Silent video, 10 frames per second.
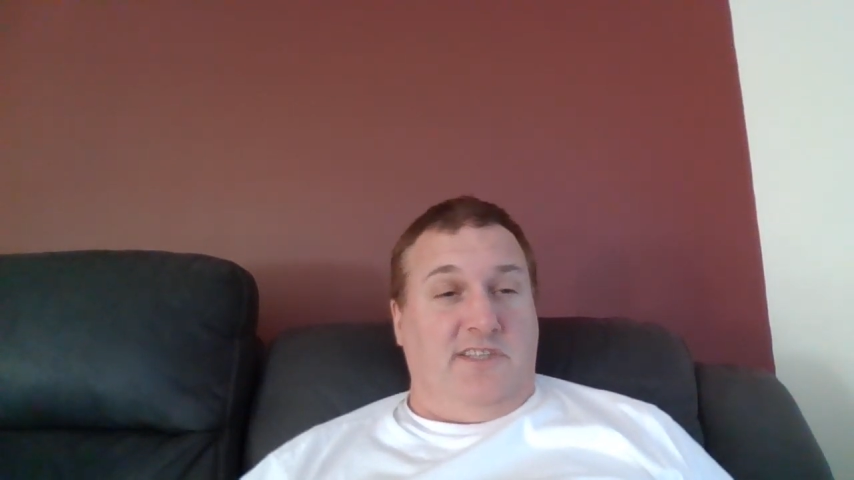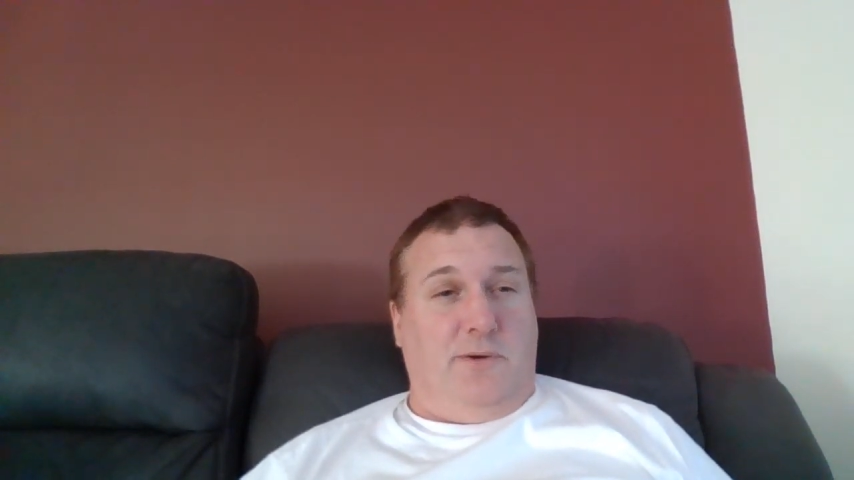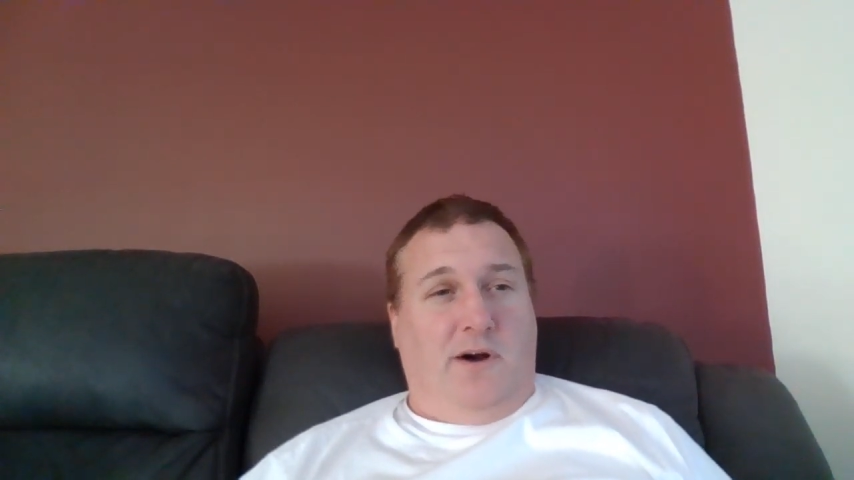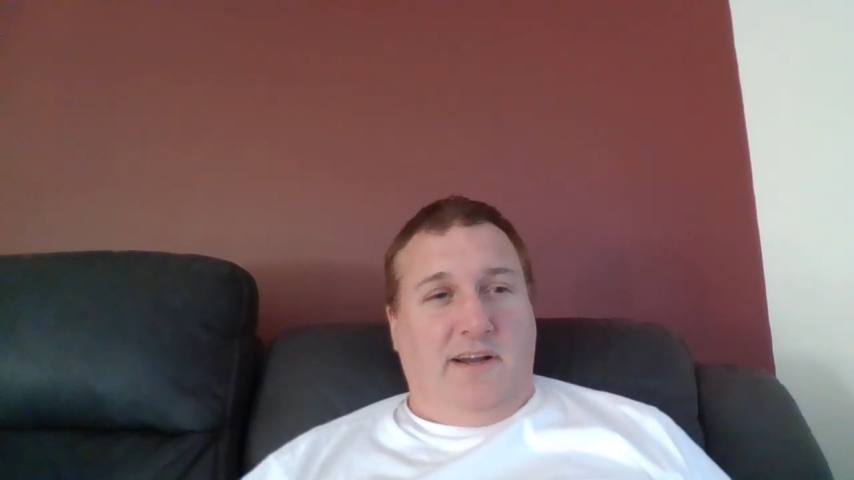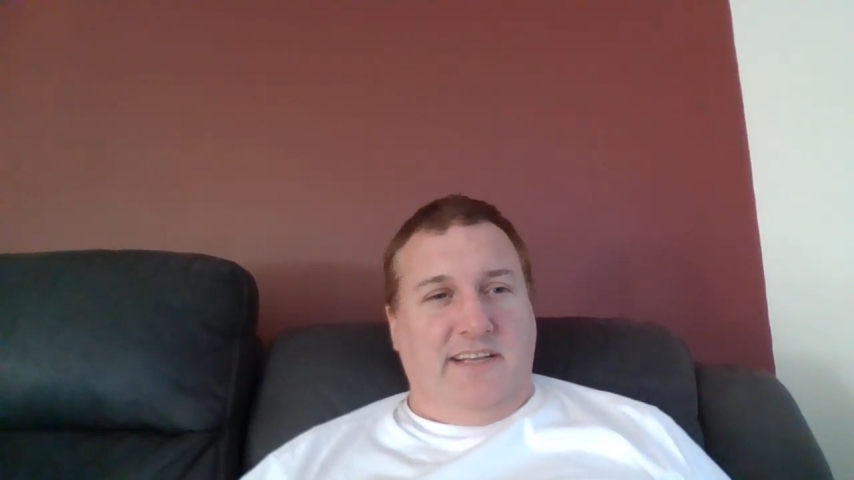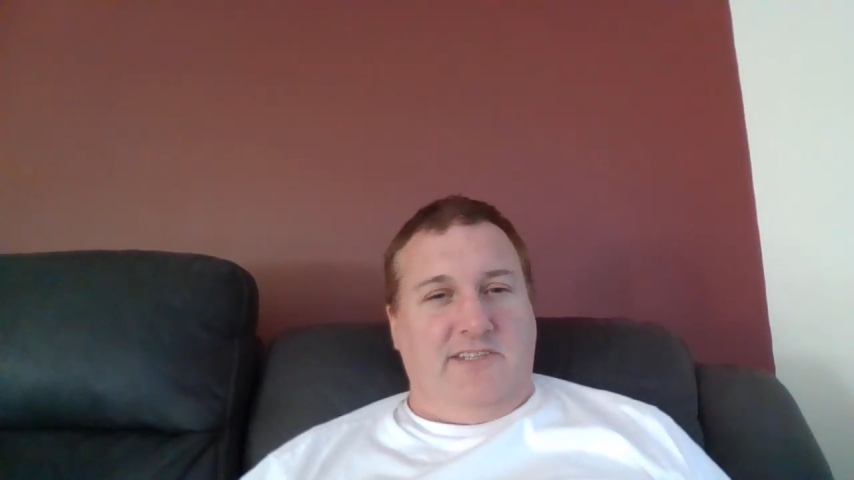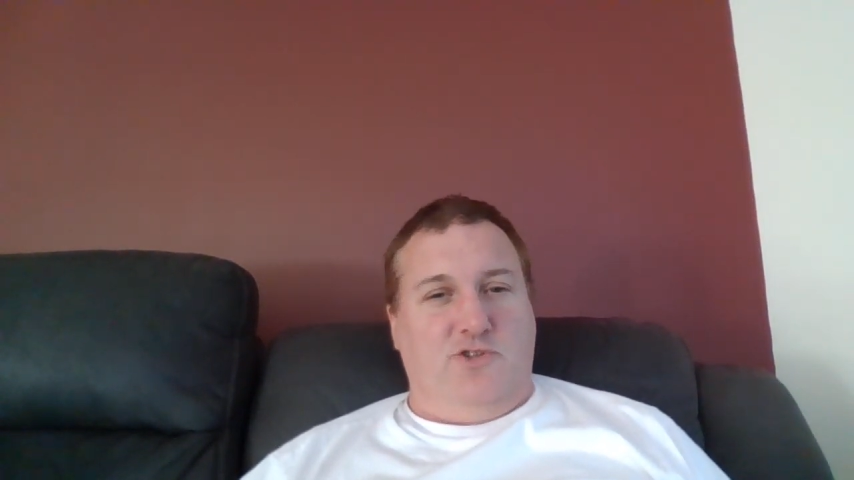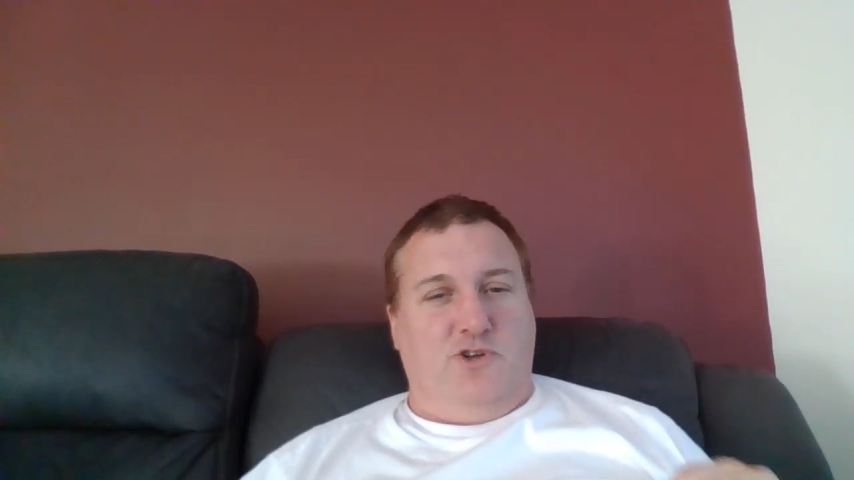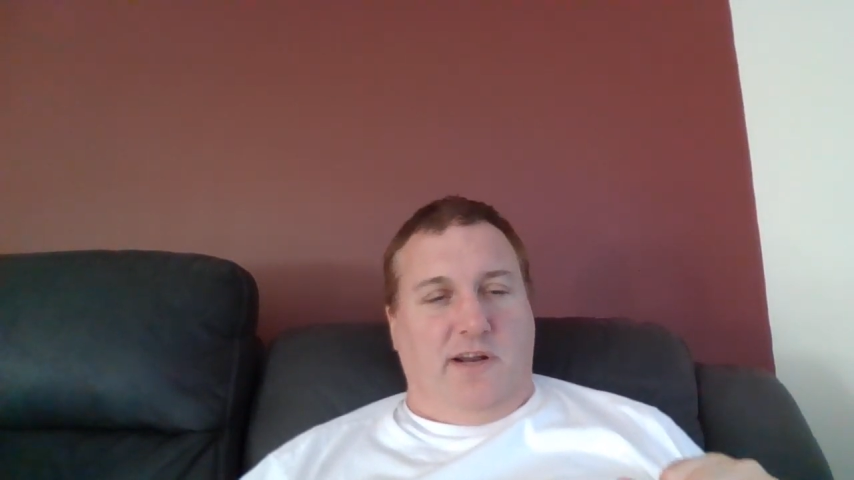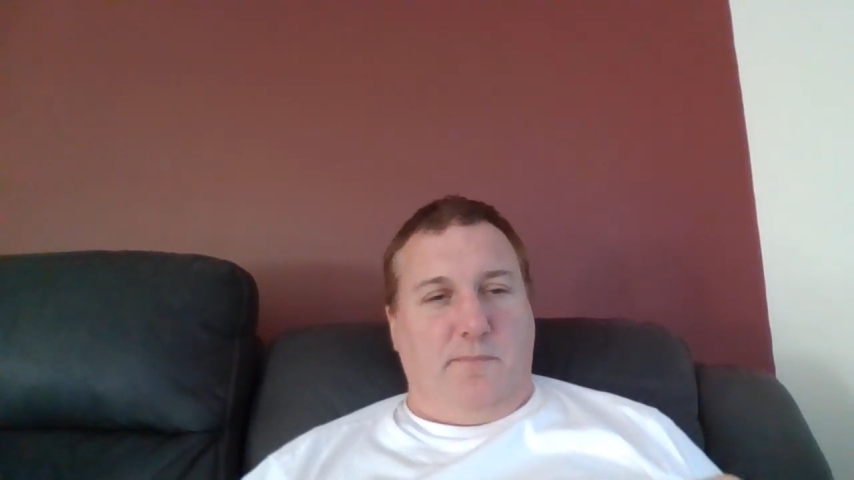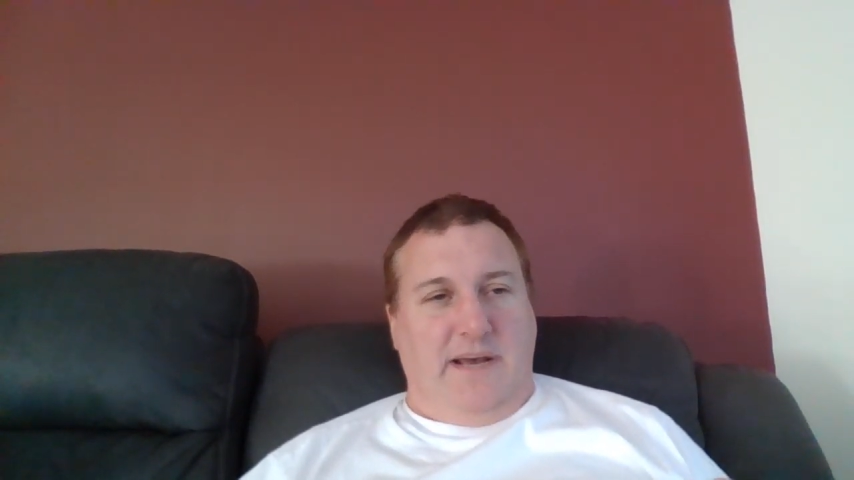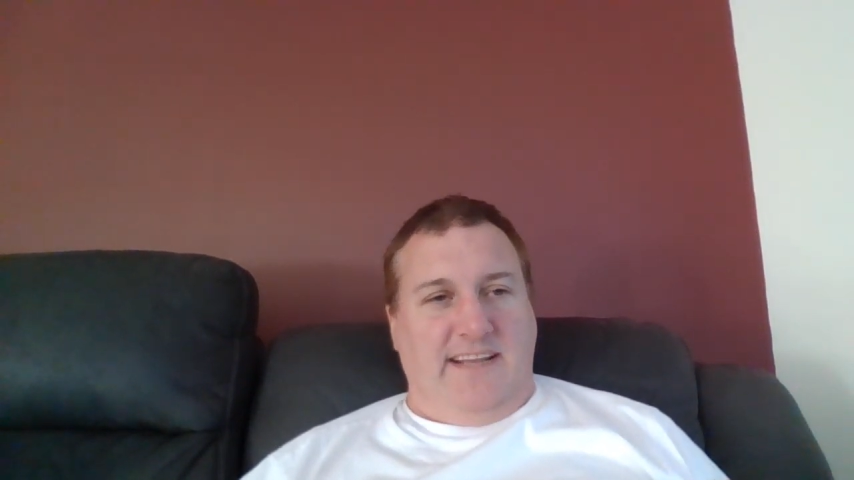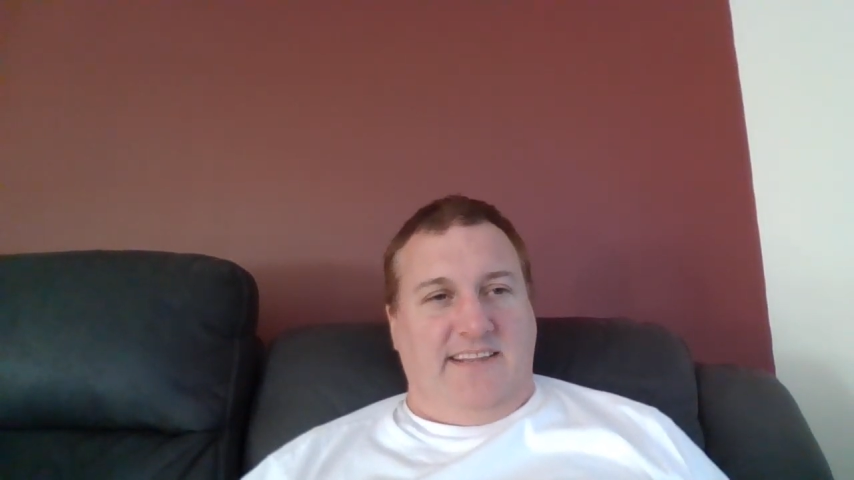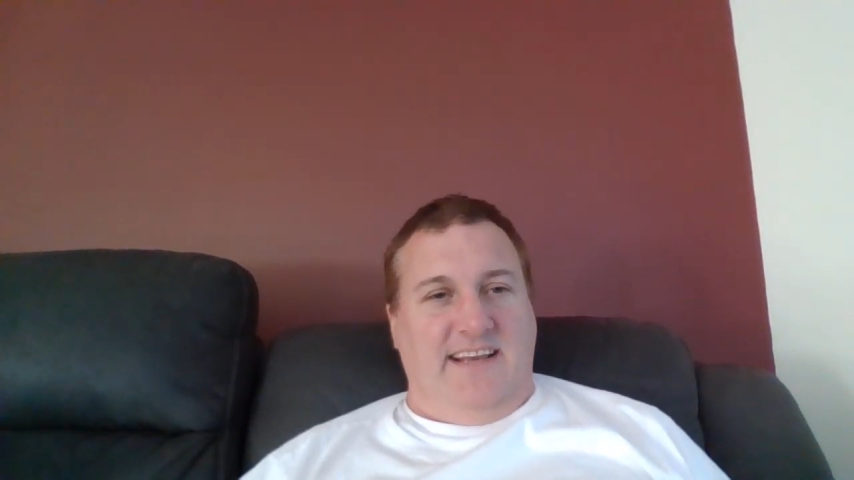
So I need to try to make